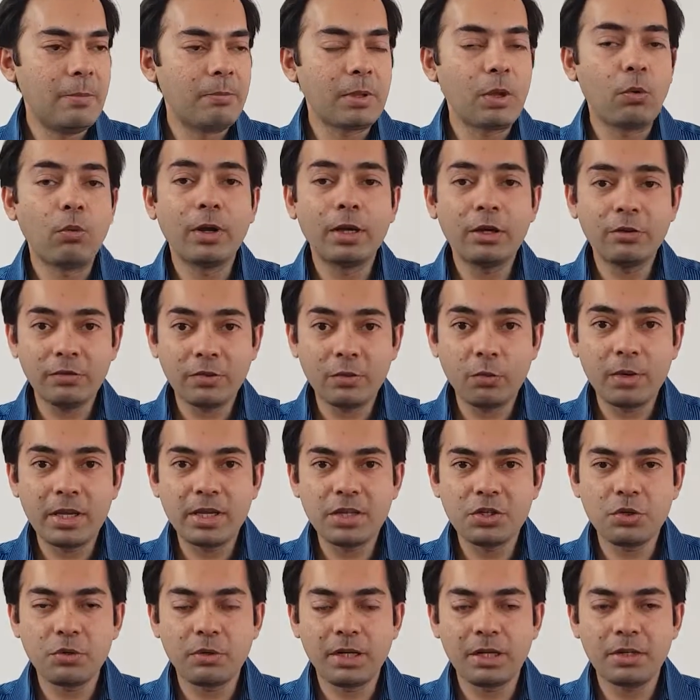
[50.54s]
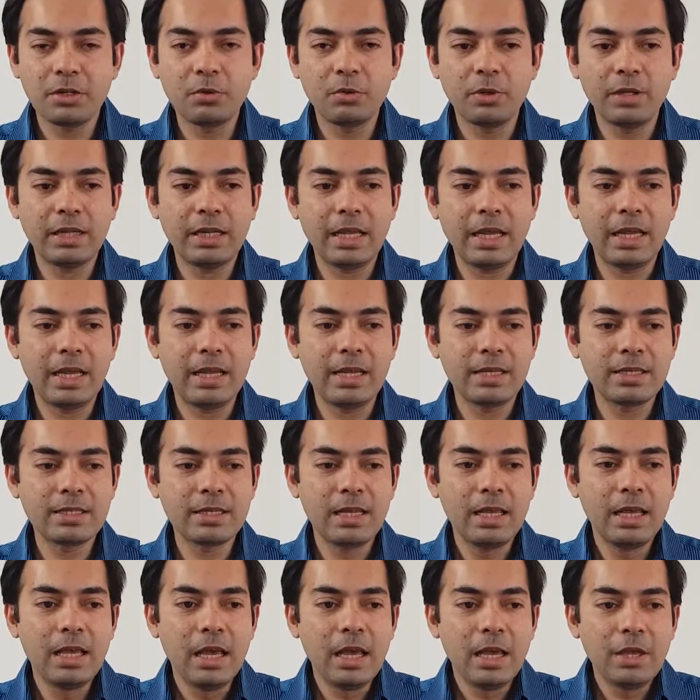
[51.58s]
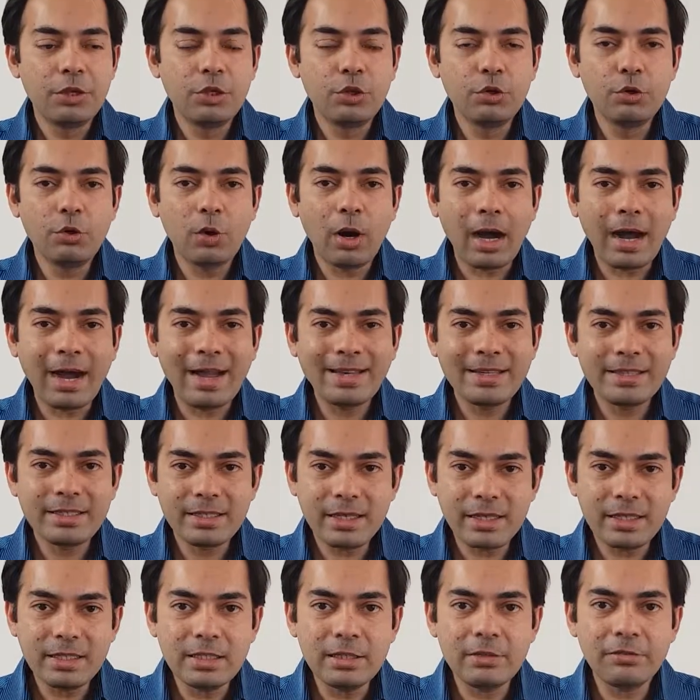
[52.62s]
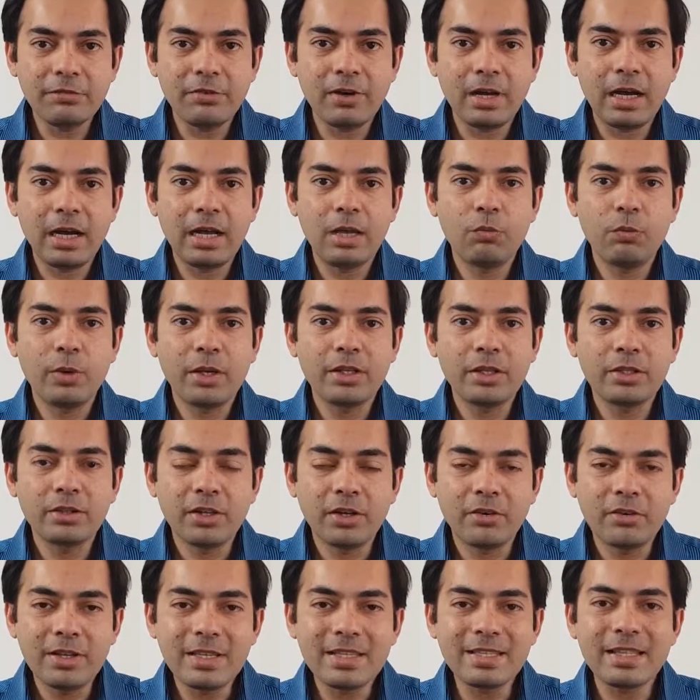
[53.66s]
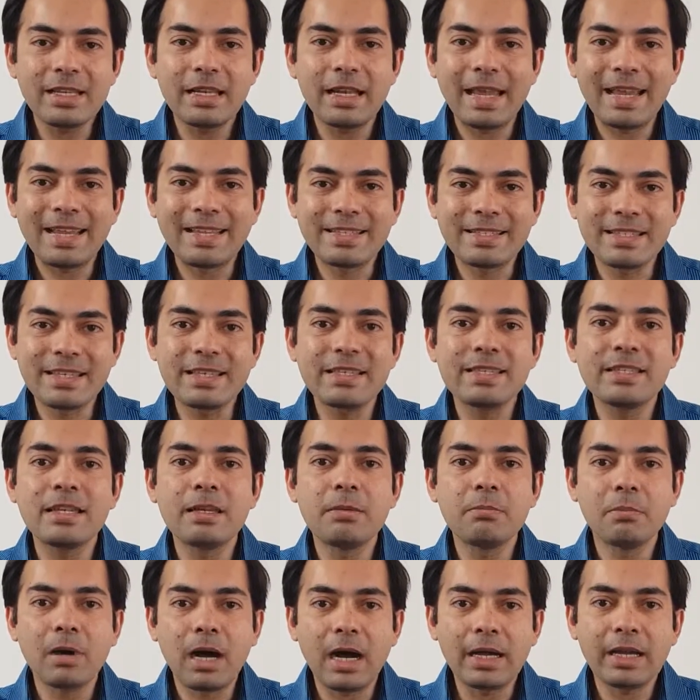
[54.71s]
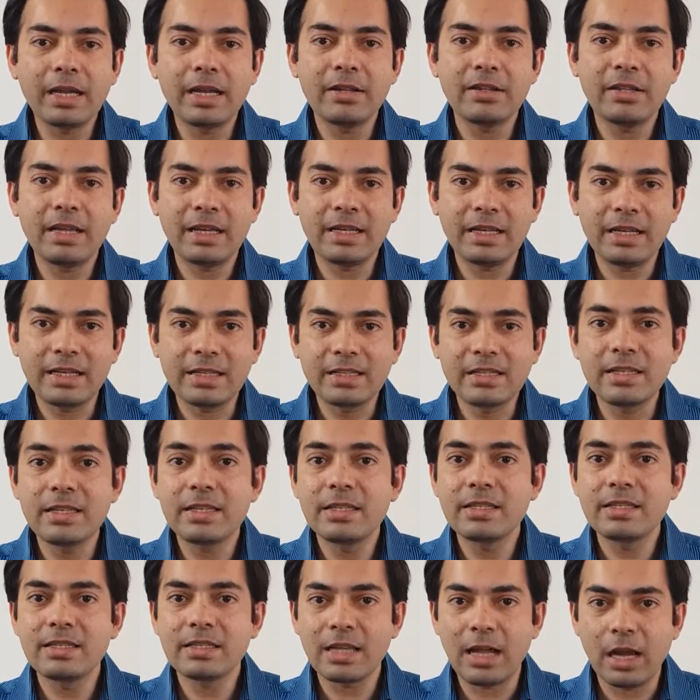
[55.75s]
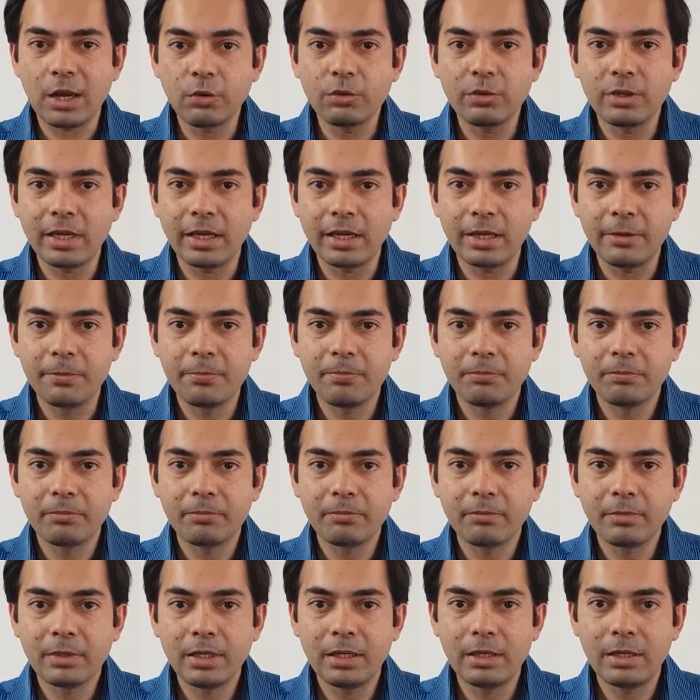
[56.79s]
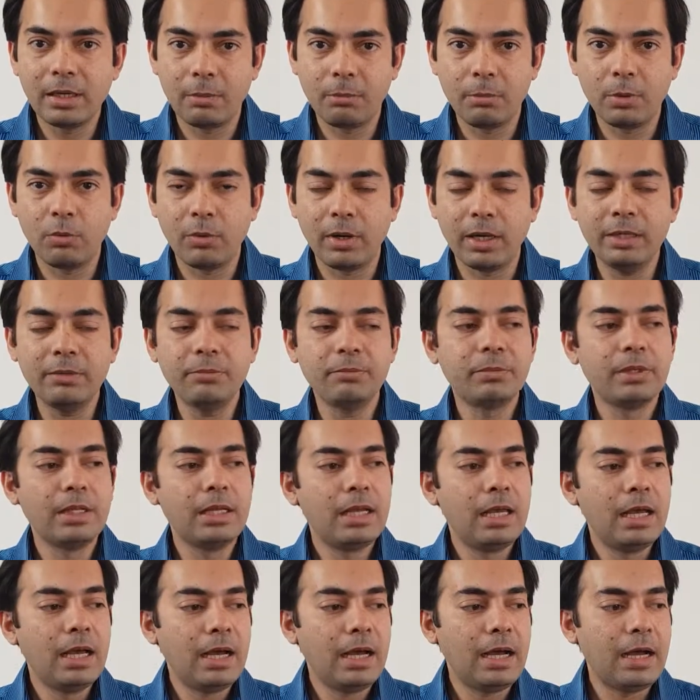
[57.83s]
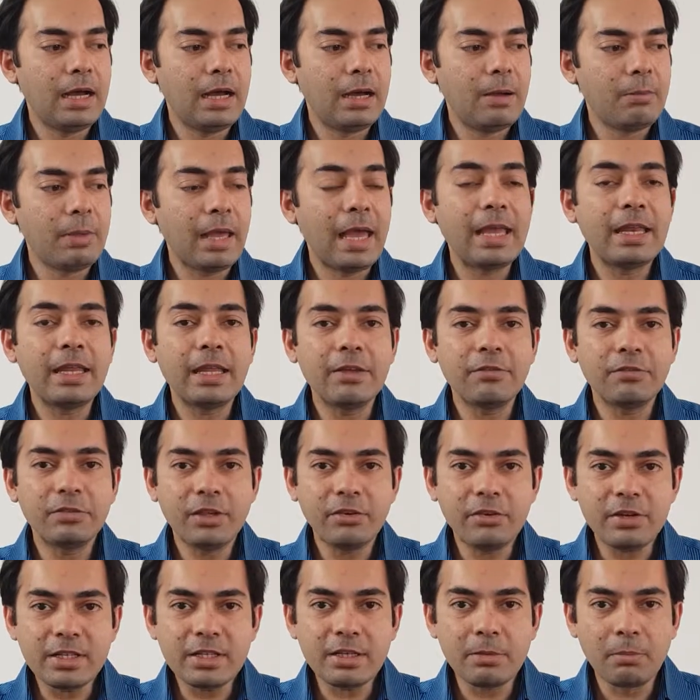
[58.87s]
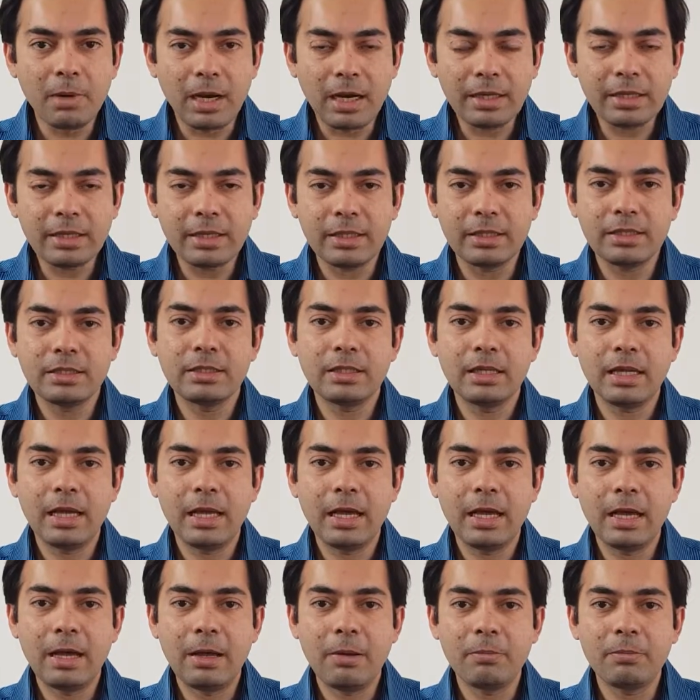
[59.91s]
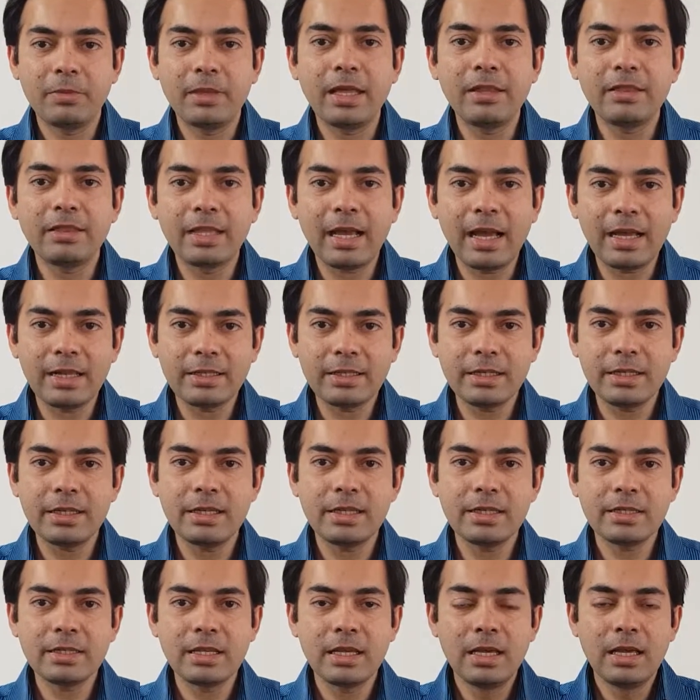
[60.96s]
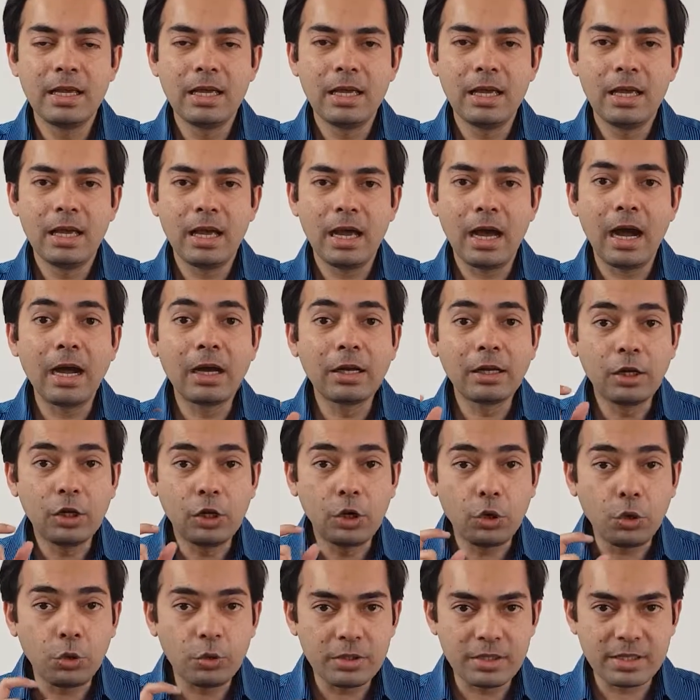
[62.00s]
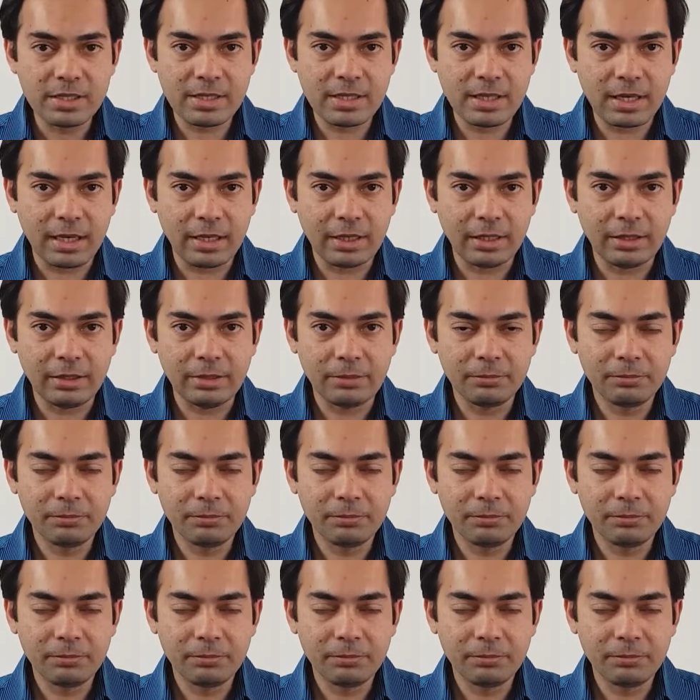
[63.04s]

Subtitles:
One of the ways you can do it is you identify whether there is an existing market that exists out there, number one. And if there is a market, then that is a good sign,